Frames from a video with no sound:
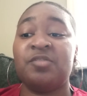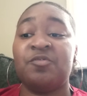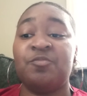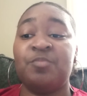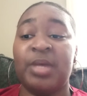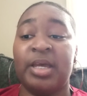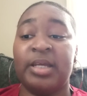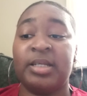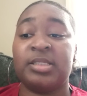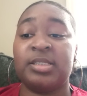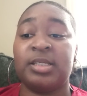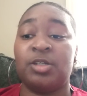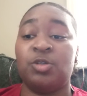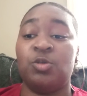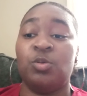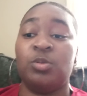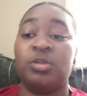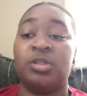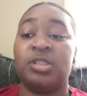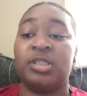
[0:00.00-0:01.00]
of medicine
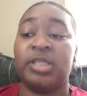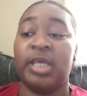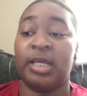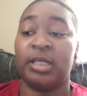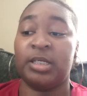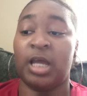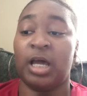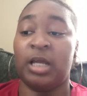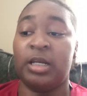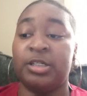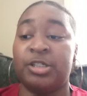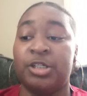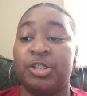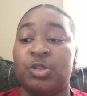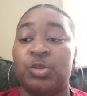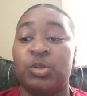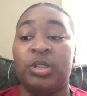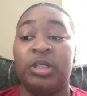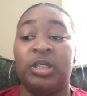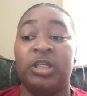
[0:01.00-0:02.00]
using technology
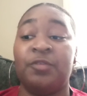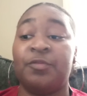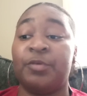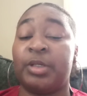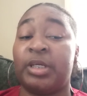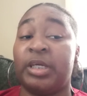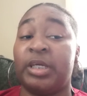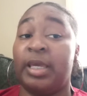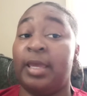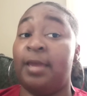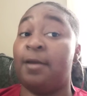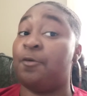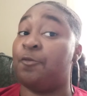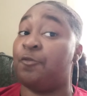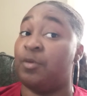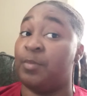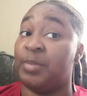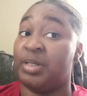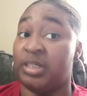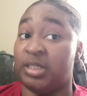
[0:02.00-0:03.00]
to deliver care
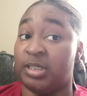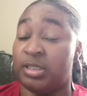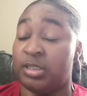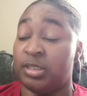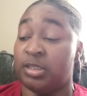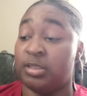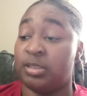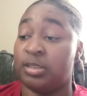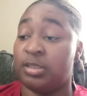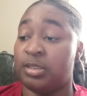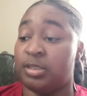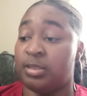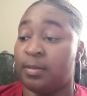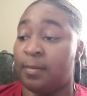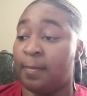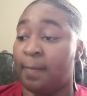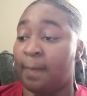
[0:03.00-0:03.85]
from a distance.